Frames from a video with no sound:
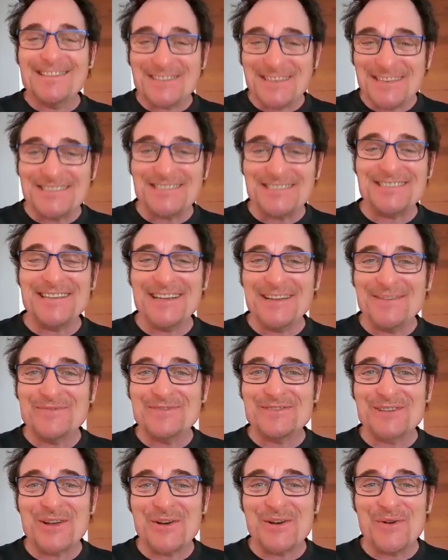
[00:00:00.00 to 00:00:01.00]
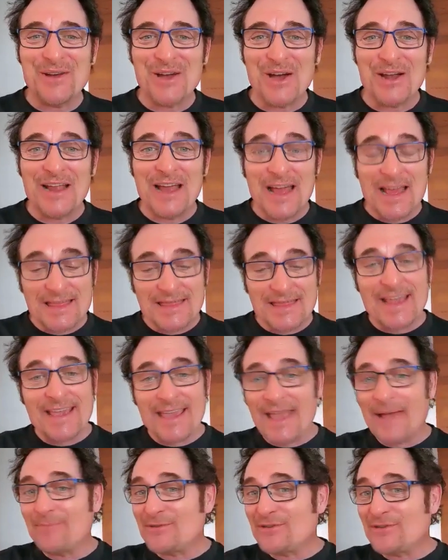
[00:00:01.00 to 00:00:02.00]
this scene was going on, they
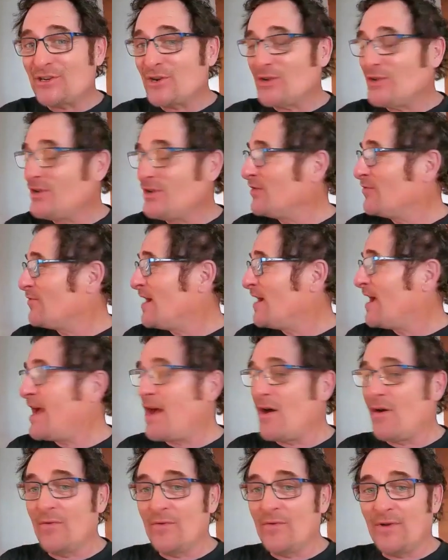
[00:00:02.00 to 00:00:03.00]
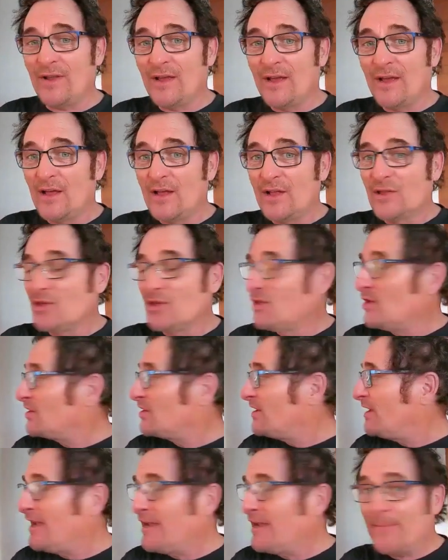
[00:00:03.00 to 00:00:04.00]
kept turning around,
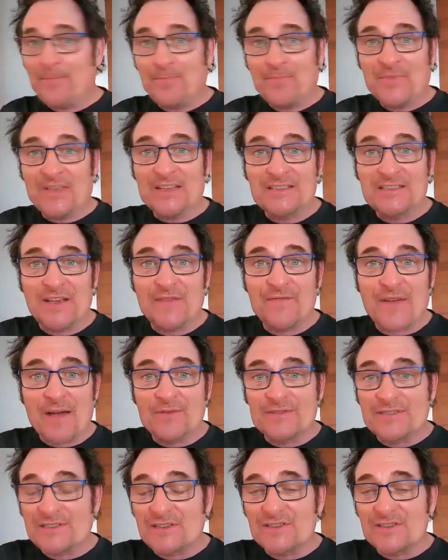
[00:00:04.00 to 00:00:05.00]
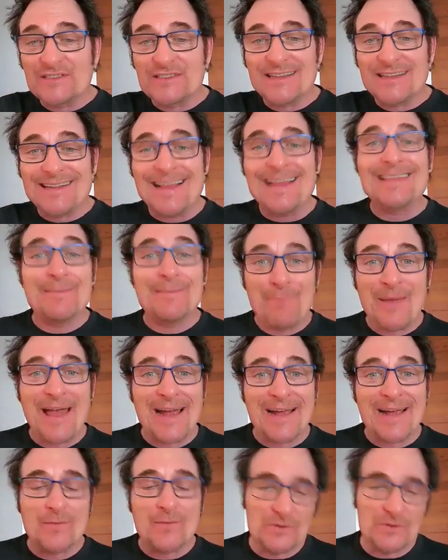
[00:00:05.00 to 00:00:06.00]
looking to see if I was still sitting at the
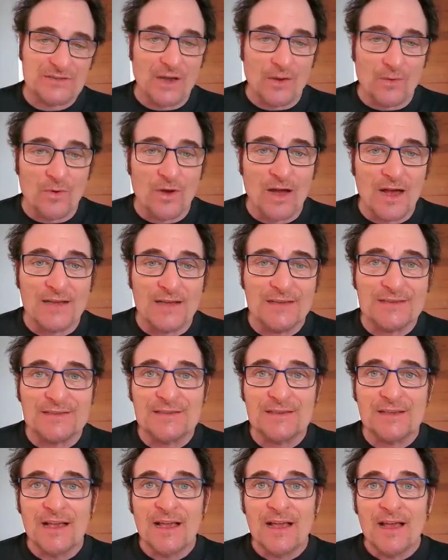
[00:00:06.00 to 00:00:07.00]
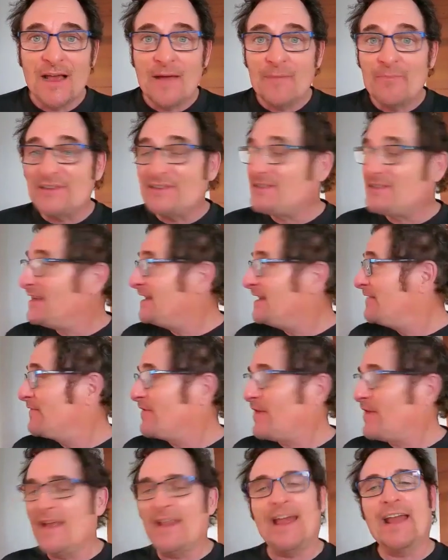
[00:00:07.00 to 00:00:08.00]
back, which I was. But
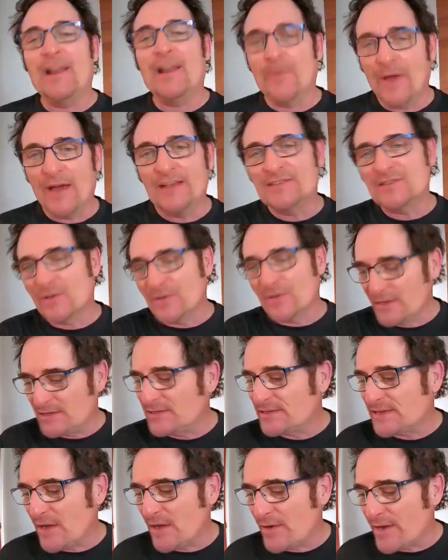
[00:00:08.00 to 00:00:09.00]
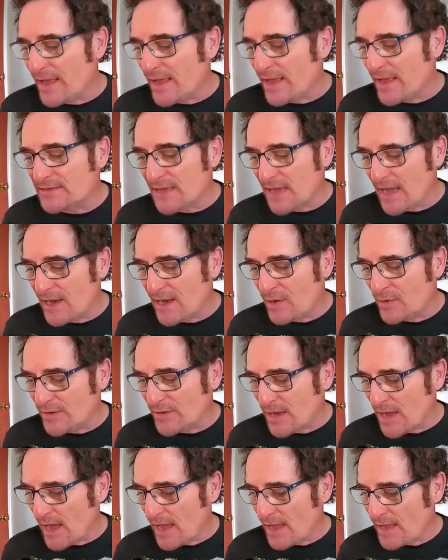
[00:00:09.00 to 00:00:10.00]
seeing, and anyway, so this is how it ends. I don't
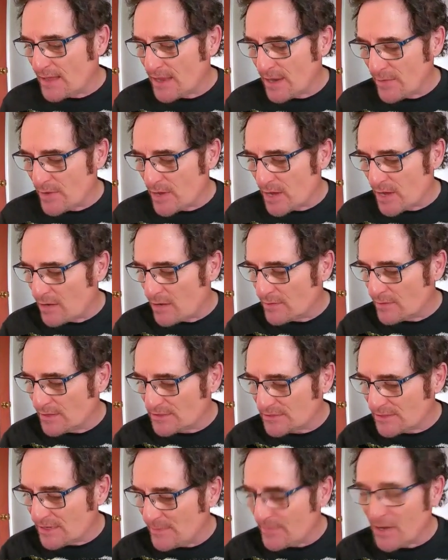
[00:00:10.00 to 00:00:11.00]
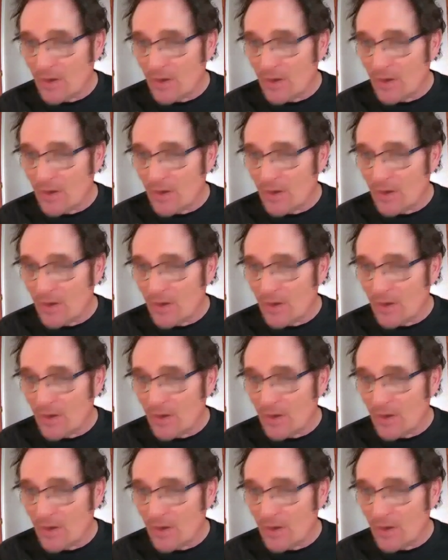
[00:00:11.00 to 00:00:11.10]
die. There we go. Let's keep going.